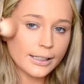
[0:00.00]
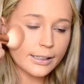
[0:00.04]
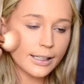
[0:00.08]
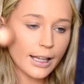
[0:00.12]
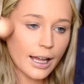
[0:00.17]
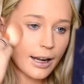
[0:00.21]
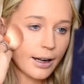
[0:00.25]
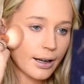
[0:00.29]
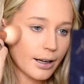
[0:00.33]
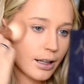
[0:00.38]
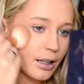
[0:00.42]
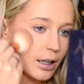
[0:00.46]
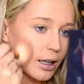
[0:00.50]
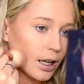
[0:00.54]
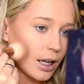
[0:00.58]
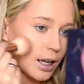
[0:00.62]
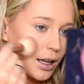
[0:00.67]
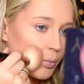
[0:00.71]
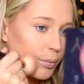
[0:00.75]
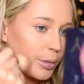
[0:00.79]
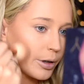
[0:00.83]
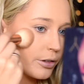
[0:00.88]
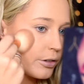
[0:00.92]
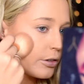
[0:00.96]
said
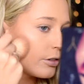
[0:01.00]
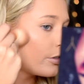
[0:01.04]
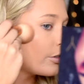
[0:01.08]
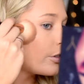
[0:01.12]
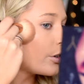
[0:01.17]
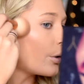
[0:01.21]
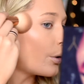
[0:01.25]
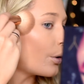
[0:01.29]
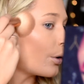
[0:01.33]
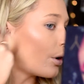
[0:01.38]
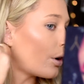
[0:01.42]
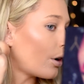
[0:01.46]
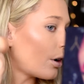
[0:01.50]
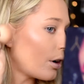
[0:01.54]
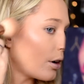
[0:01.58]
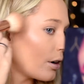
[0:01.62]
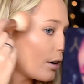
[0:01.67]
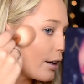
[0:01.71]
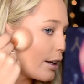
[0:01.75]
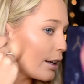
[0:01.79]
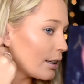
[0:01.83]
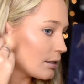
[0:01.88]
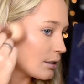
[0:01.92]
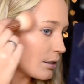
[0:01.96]
before,
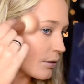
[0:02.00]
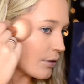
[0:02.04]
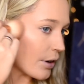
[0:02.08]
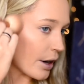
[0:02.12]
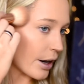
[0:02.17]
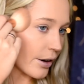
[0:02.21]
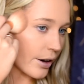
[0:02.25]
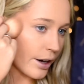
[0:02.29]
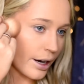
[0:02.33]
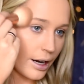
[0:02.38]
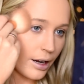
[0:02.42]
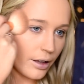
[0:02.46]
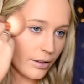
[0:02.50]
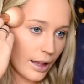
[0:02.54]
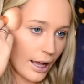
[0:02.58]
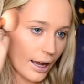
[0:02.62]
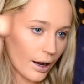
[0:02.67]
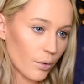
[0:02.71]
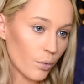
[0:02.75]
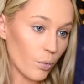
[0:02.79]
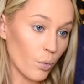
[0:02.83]
it's very like